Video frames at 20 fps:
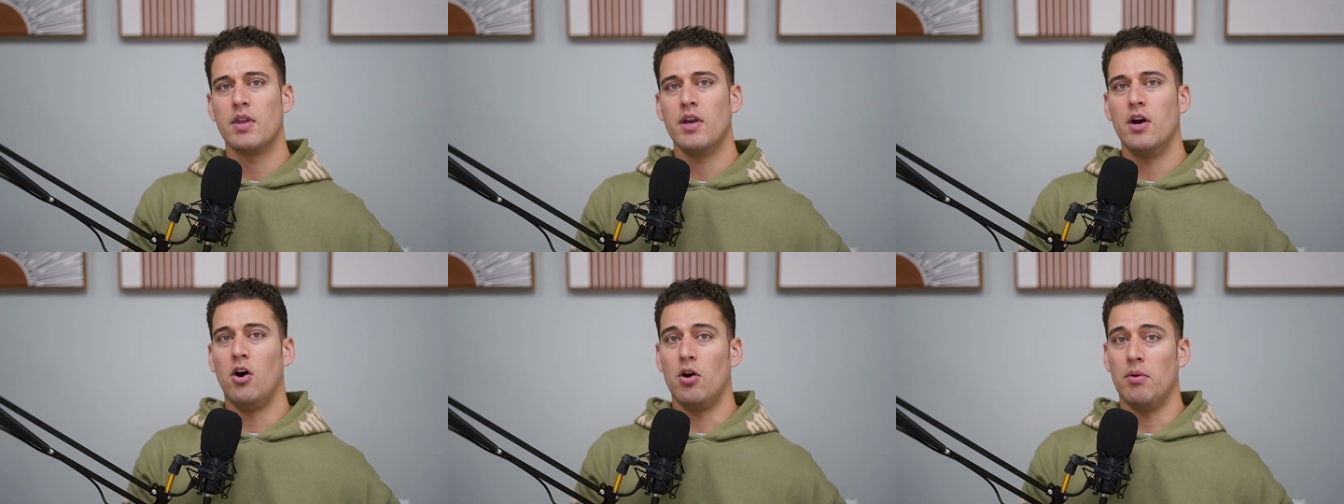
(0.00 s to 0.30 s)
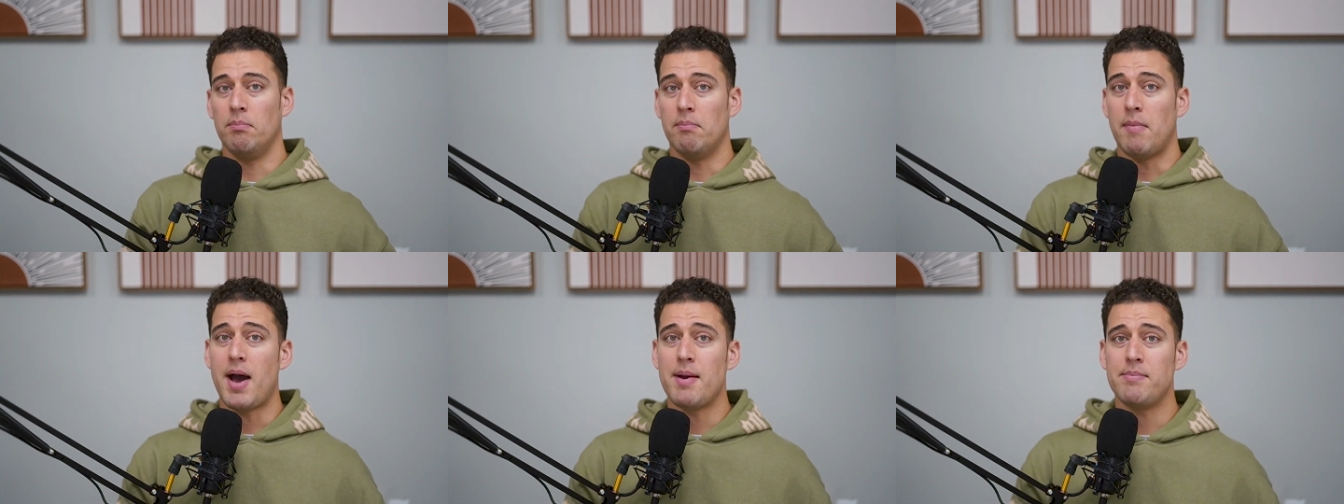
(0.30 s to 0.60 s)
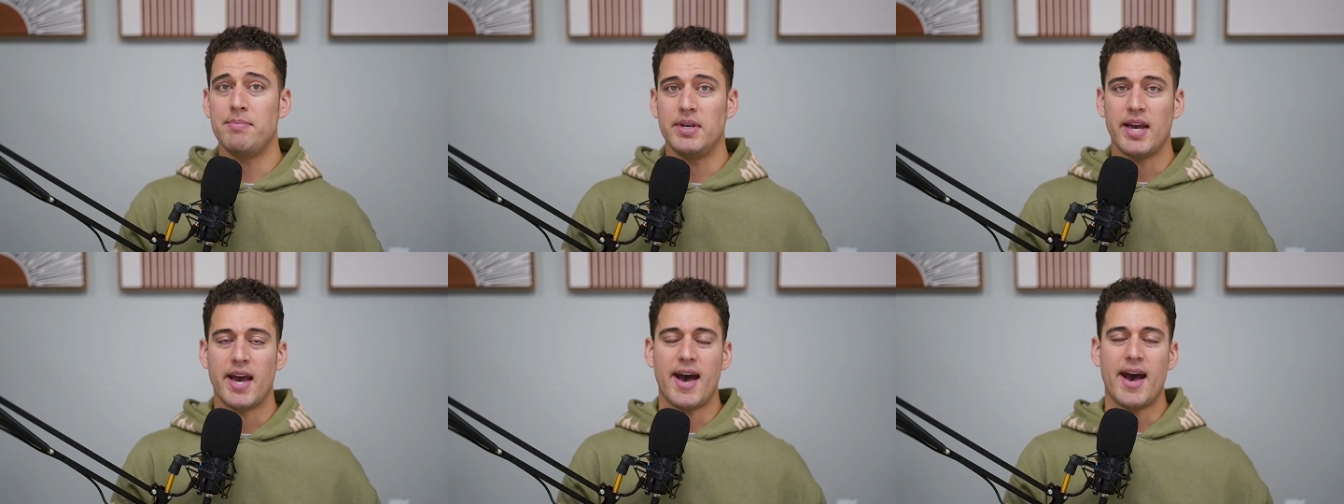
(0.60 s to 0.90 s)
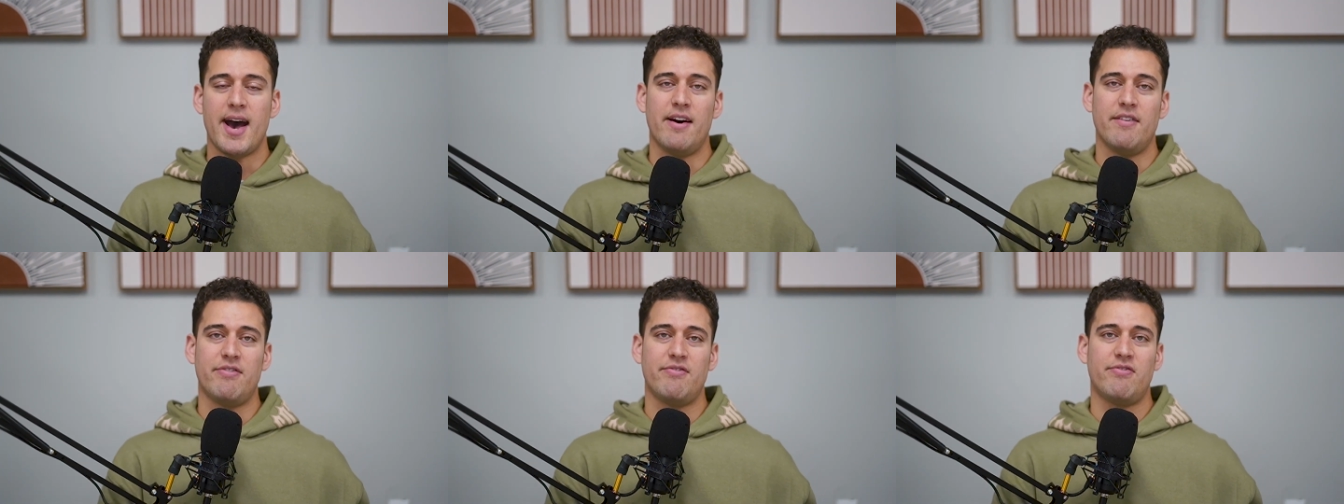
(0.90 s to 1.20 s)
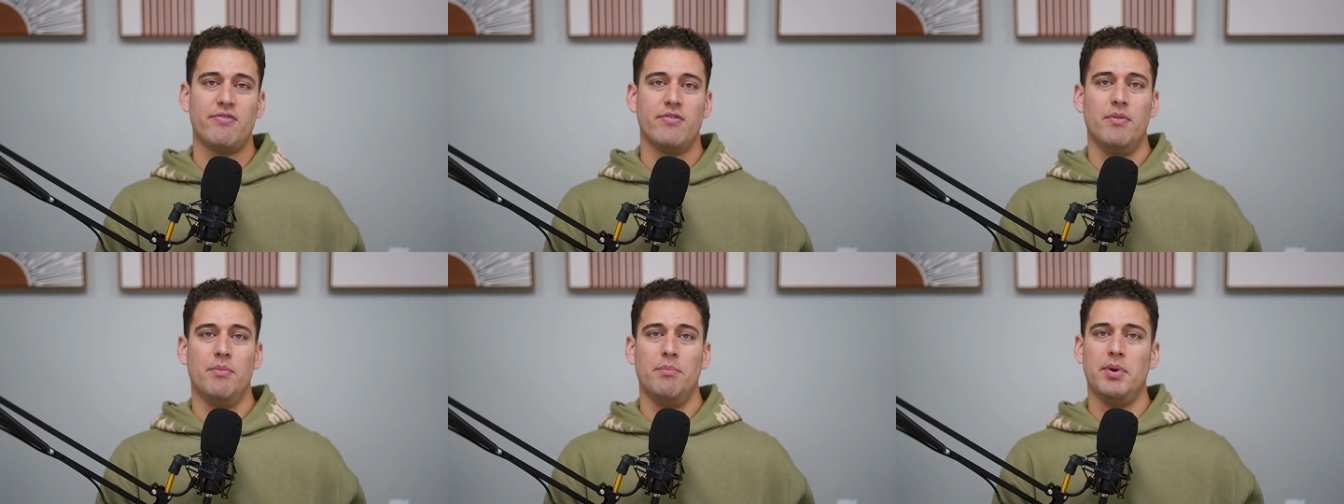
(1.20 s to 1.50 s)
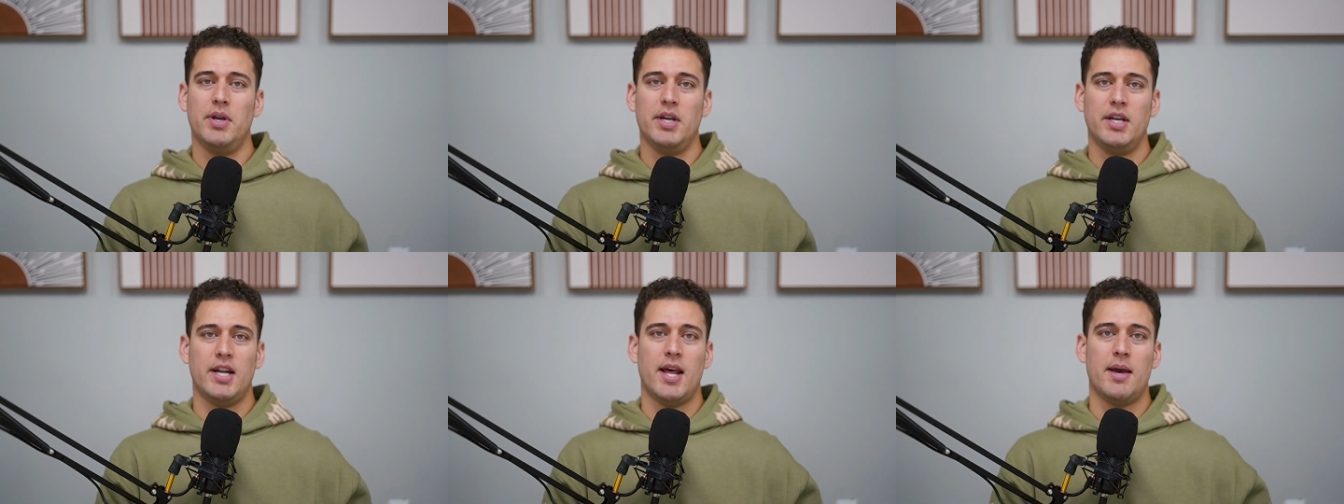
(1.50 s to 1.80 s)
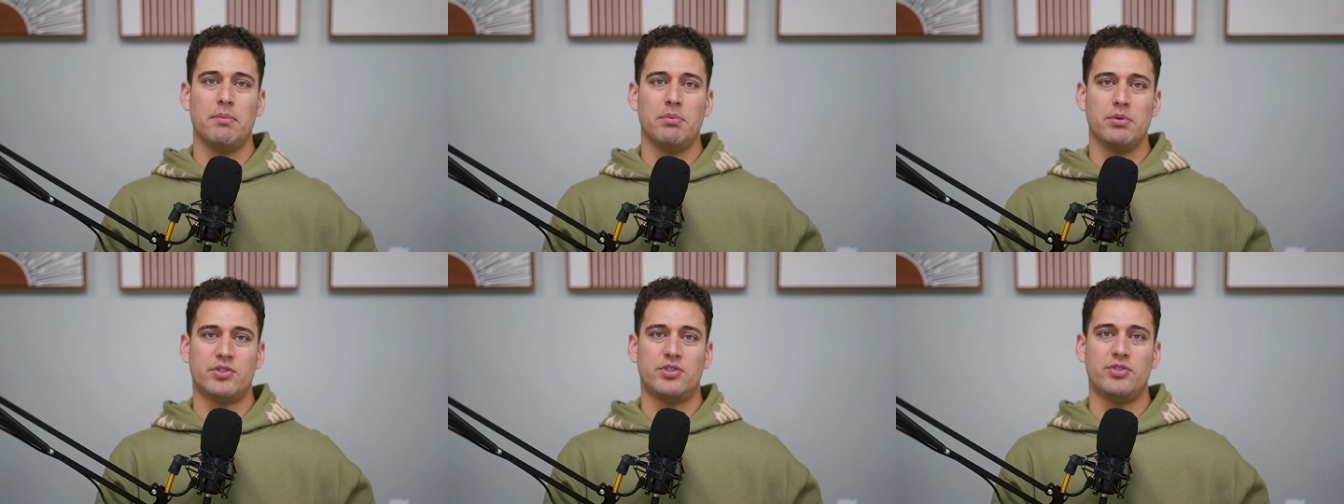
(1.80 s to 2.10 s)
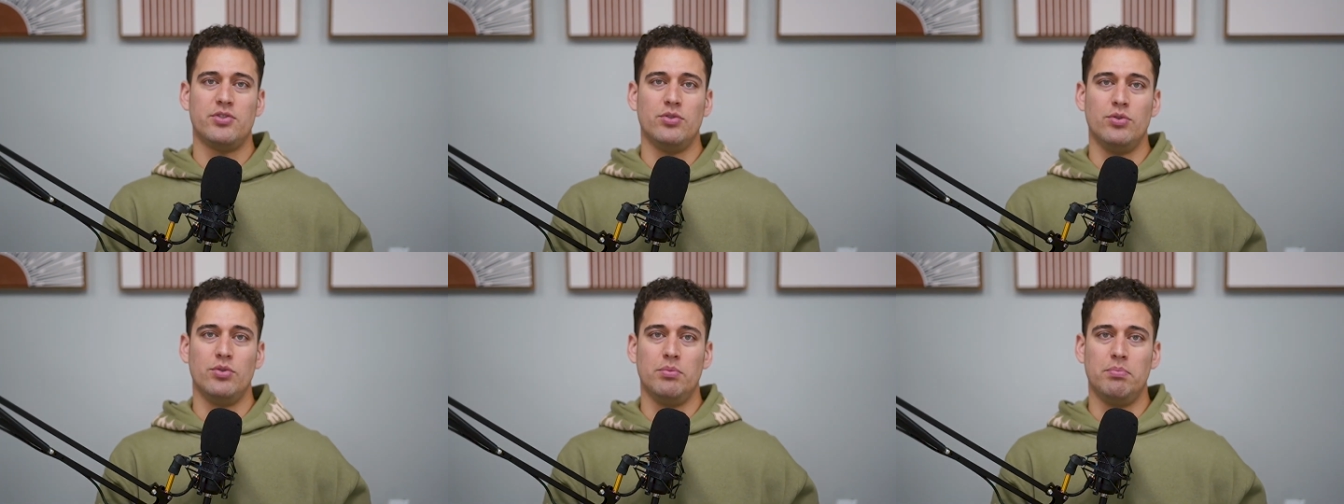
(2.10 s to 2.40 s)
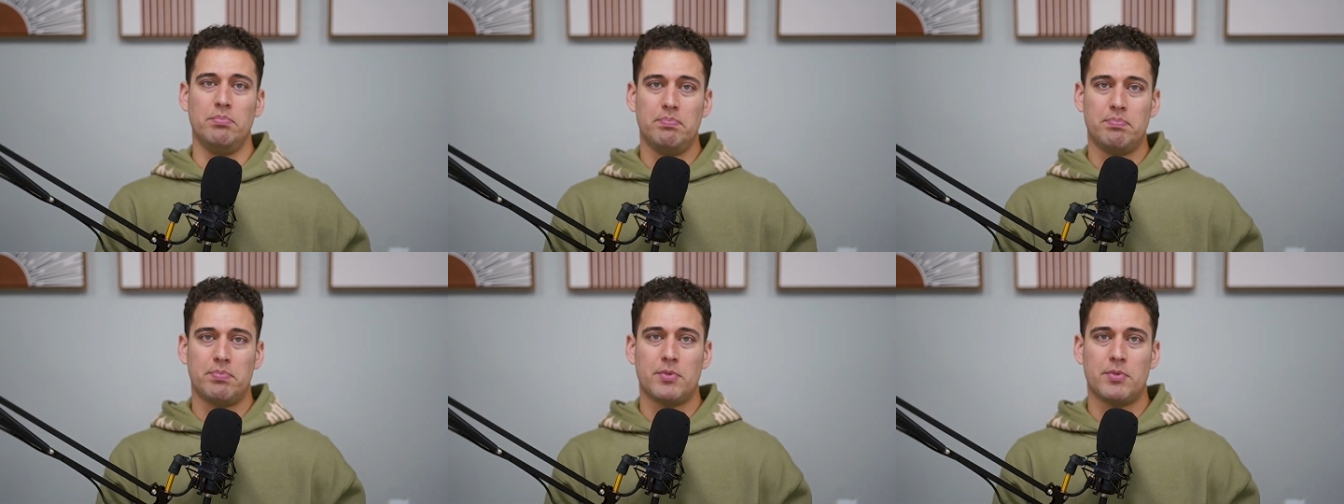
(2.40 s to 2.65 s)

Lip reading: on my behalf being able to